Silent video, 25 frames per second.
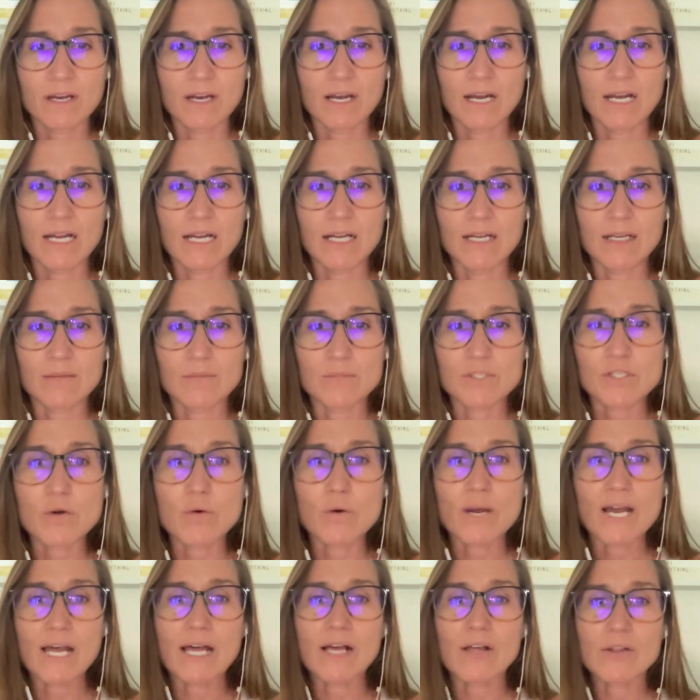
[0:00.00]
um,
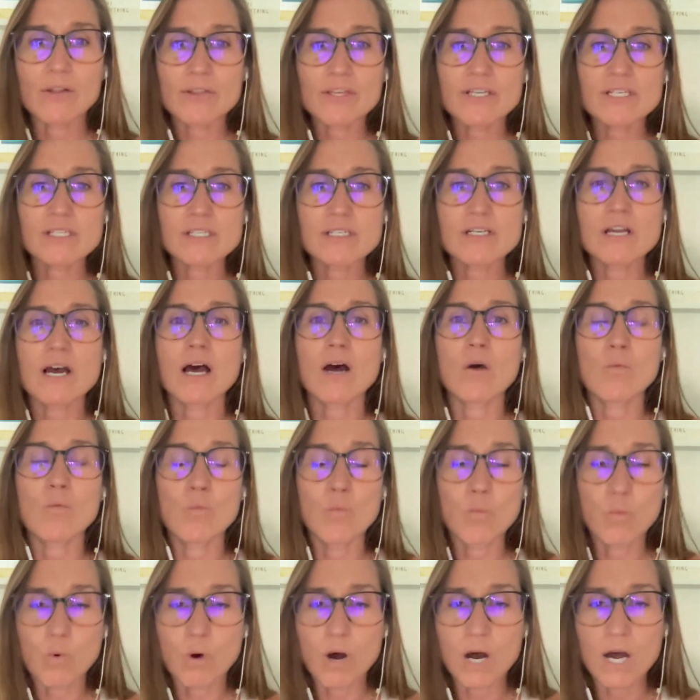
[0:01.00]
so, health is not
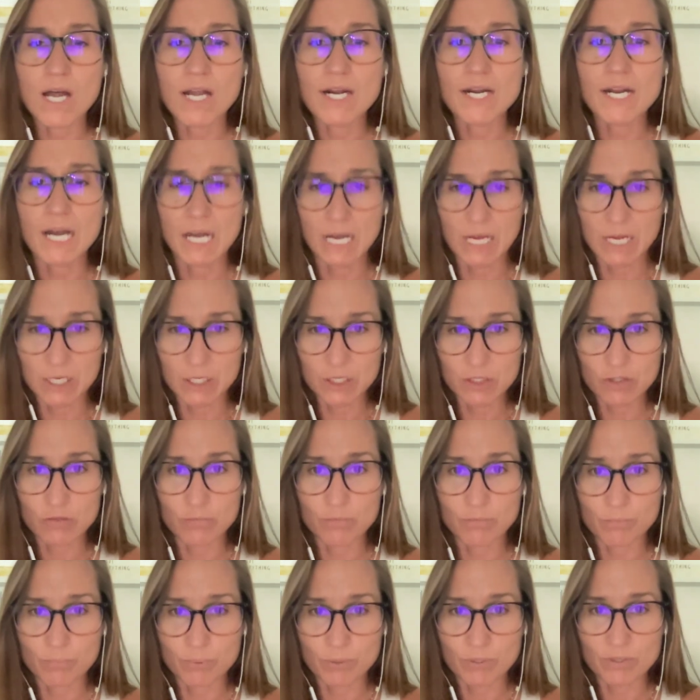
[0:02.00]

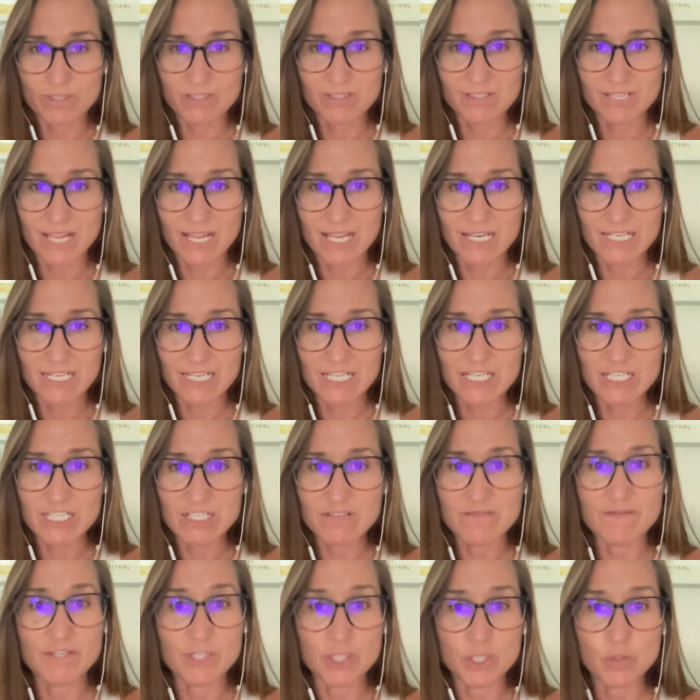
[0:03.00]
100%
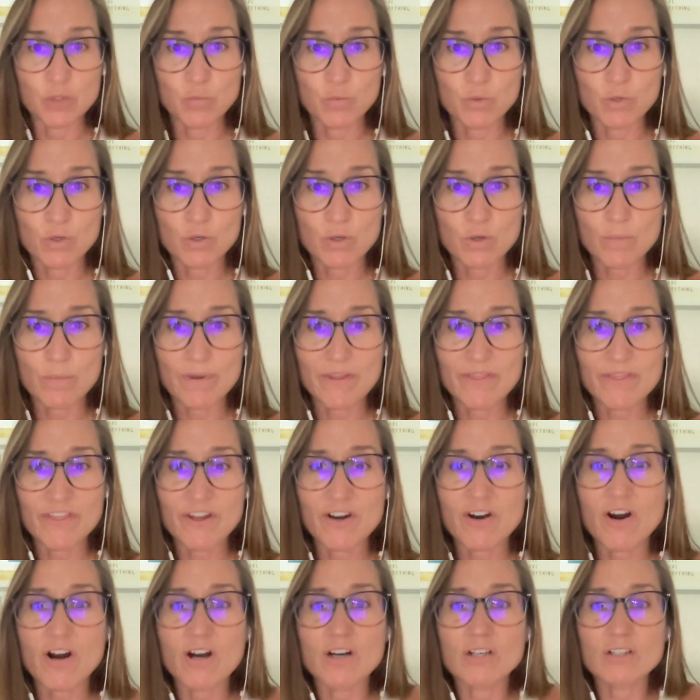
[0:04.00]
individual, but
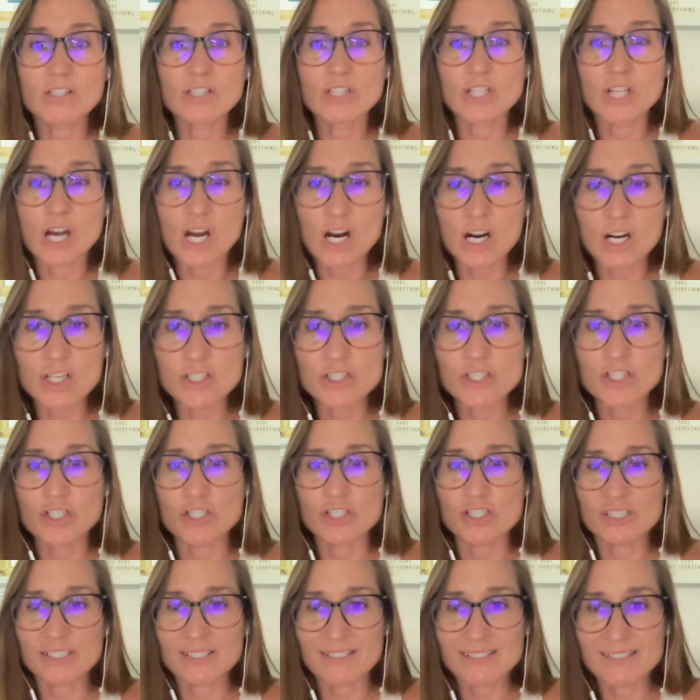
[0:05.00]
there are
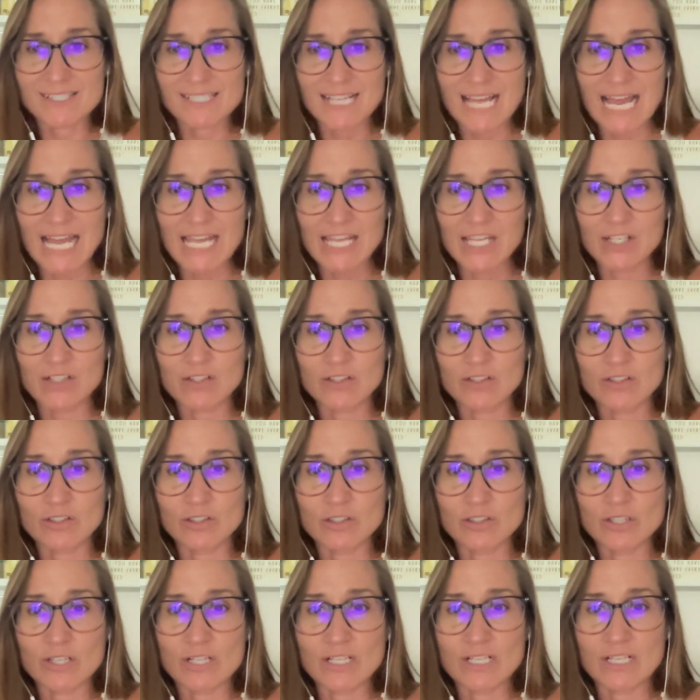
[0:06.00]
larger
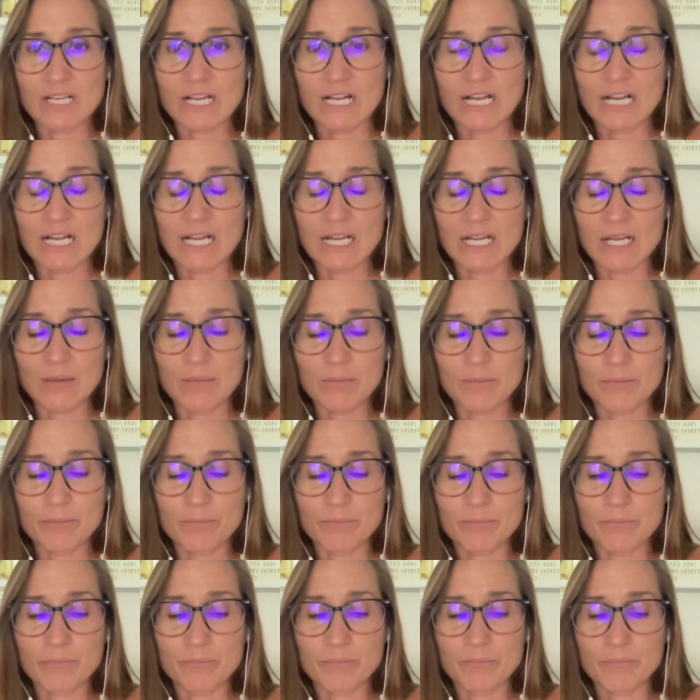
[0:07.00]
societal um,
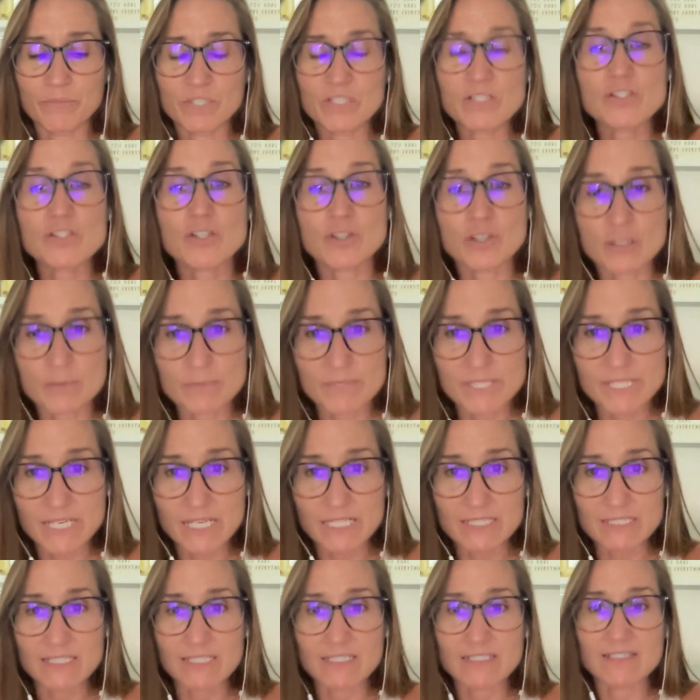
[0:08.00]

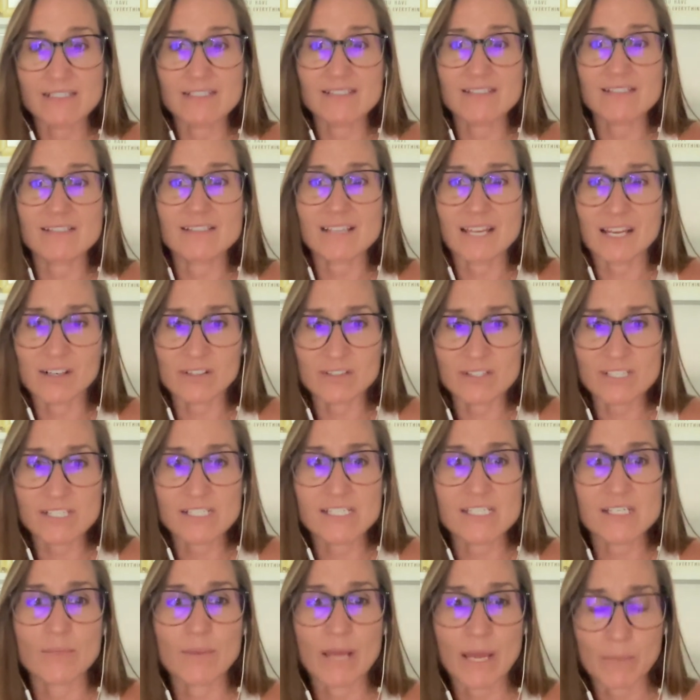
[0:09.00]
circumstances, the societal
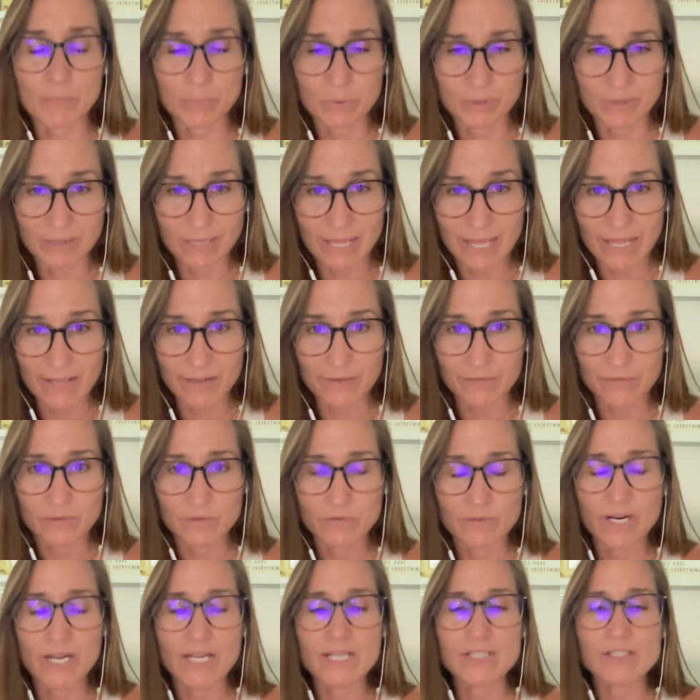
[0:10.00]
system at play,
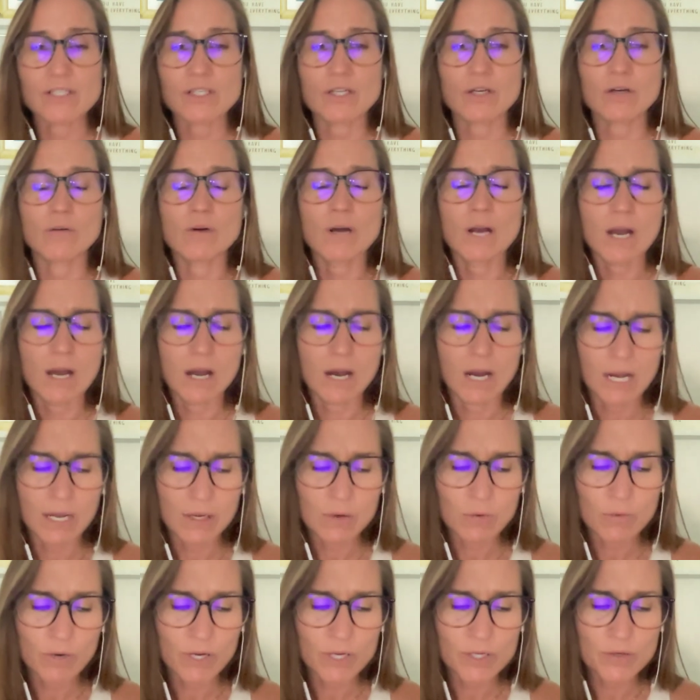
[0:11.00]
right? So,
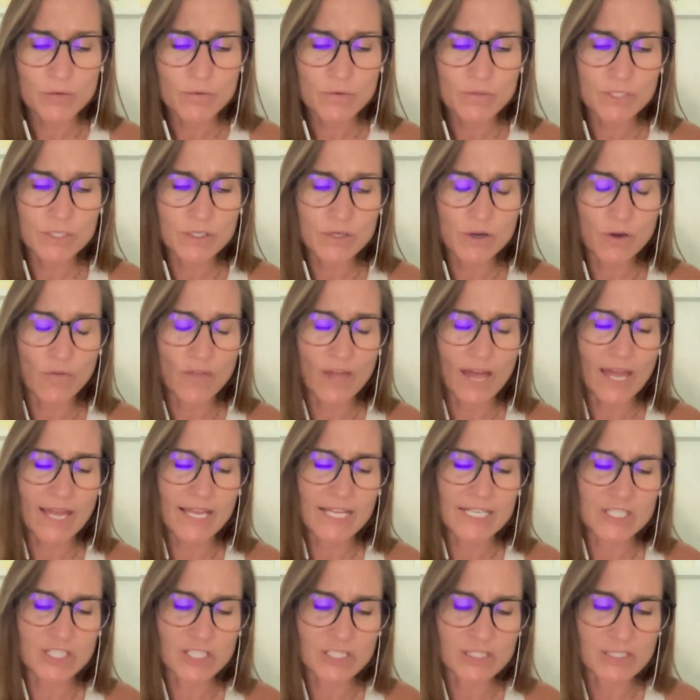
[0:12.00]
I want you to know that
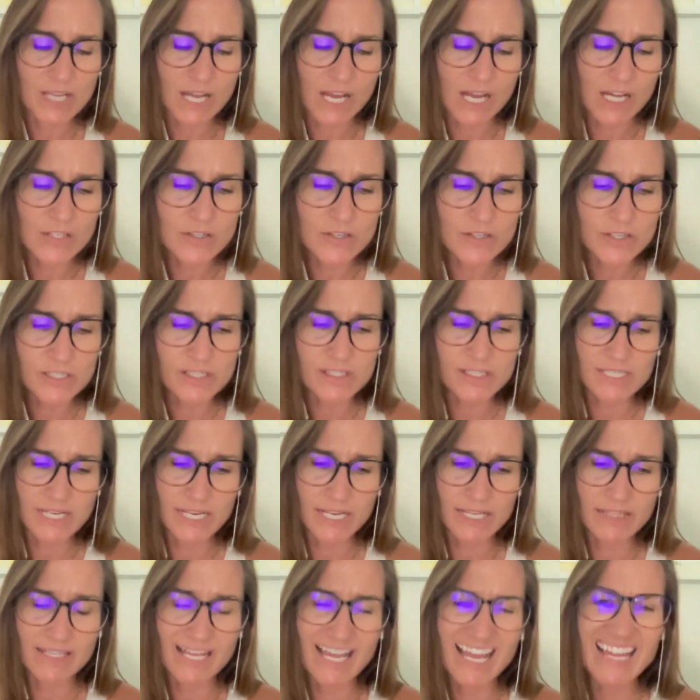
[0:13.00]
and just
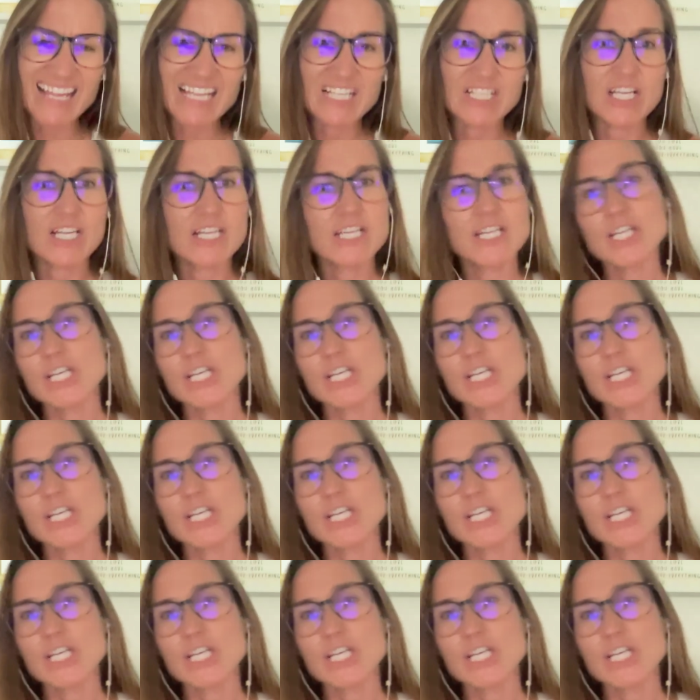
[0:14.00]
understand that and